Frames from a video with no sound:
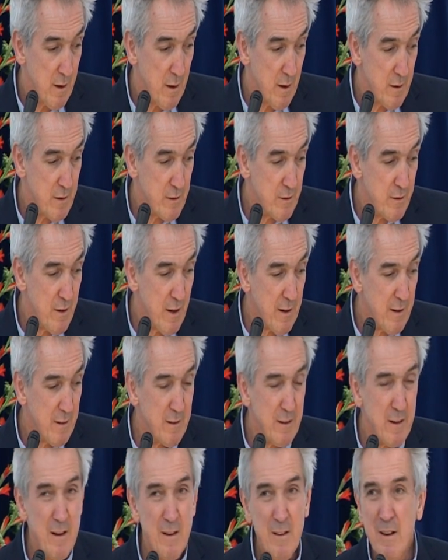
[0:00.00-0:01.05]
And
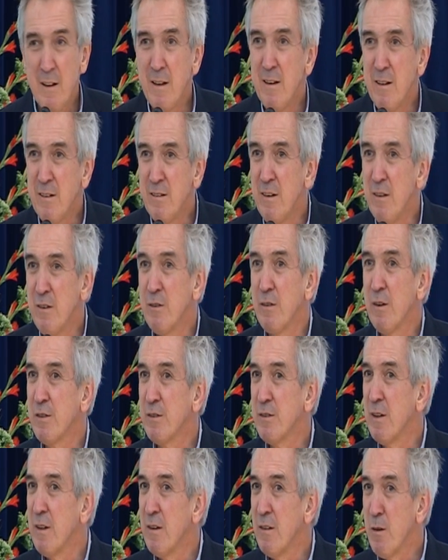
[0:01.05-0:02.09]
secondly, it is
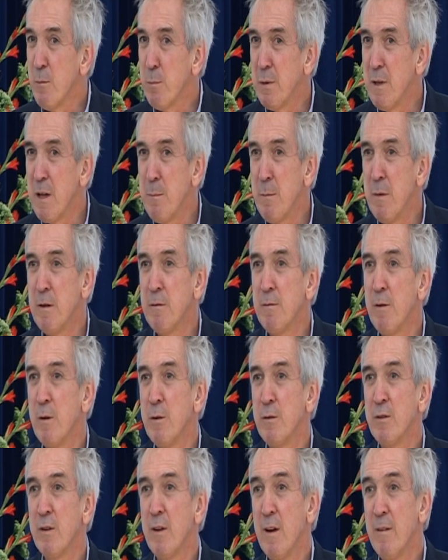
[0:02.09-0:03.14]
interesting that bulimia
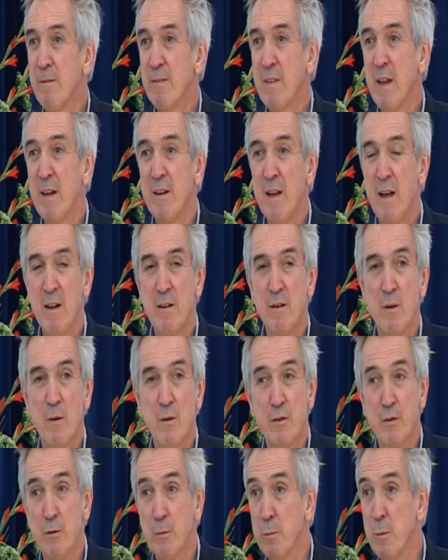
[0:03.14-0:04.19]
nervosa and
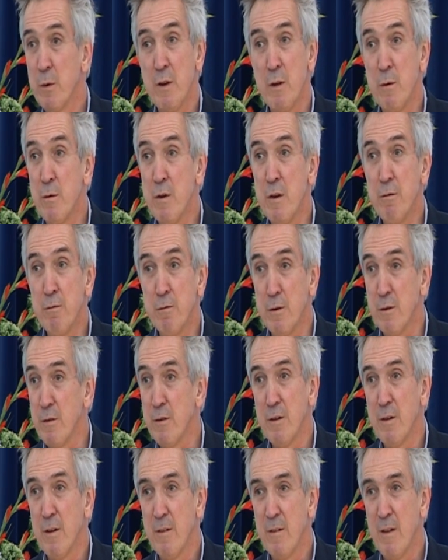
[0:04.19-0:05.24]
EDNOS were no
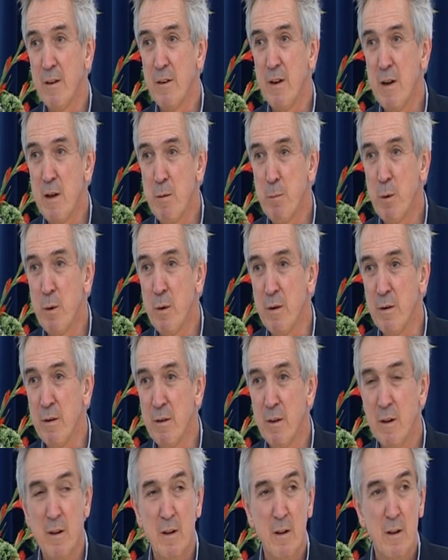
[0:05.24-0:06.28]
different at any point.
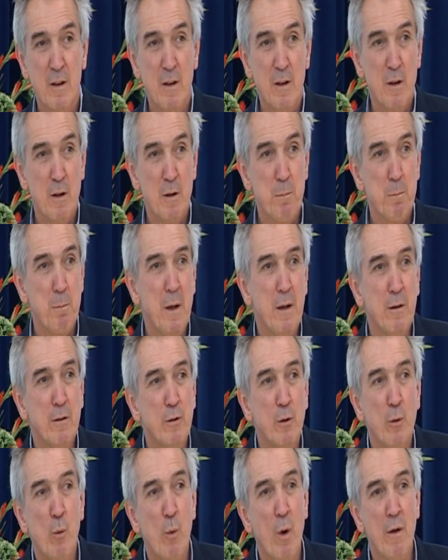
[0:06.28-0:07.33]

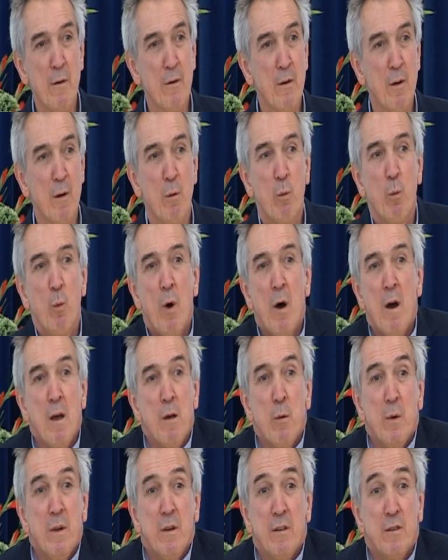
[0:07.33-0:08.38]
Makes you wonder
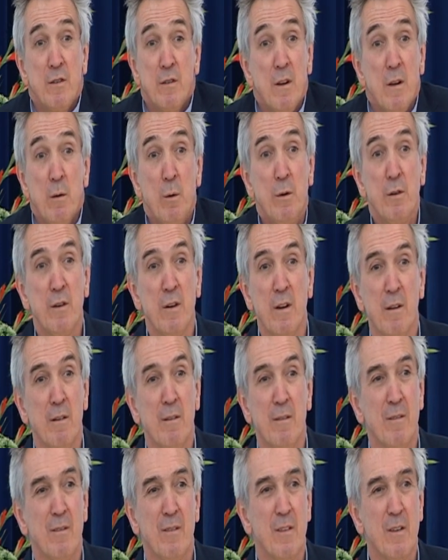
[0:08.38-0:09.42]
why we're distinguishing
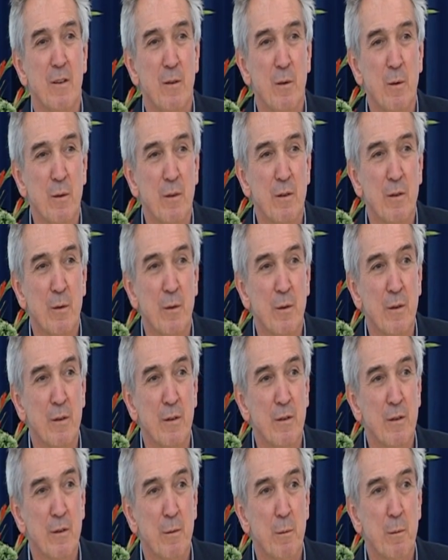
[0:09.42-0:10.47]
the two
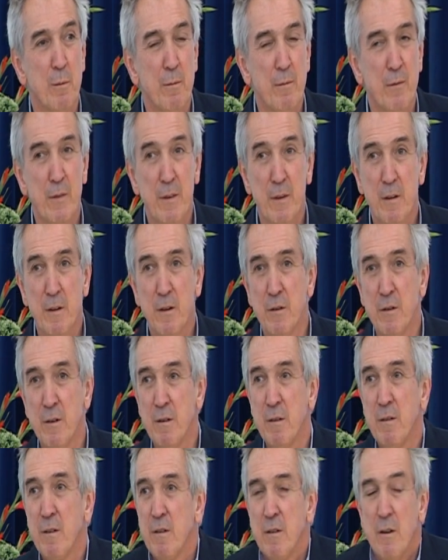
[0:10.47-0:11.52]
disorders, because
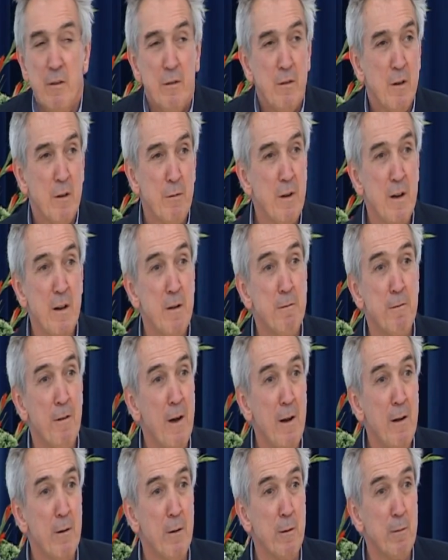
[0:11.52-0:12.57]
it doesn't have any
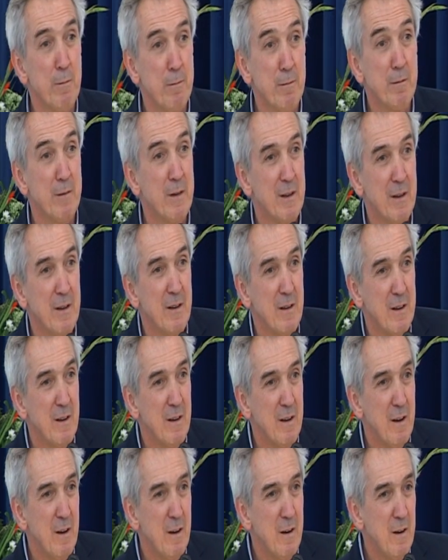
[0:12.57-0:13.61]
value,
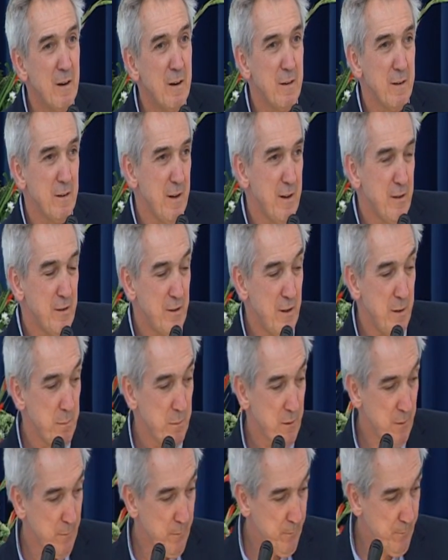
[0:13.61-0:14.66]
it
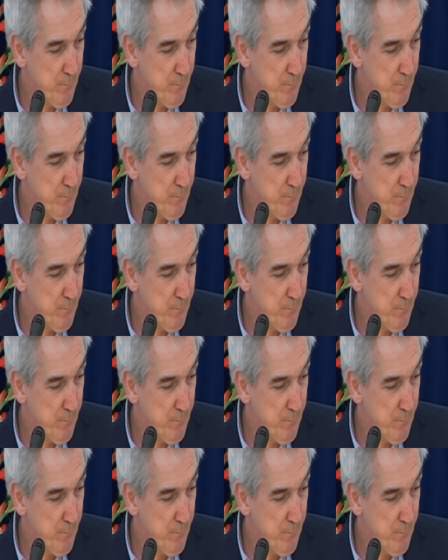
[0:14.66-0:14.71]
seems.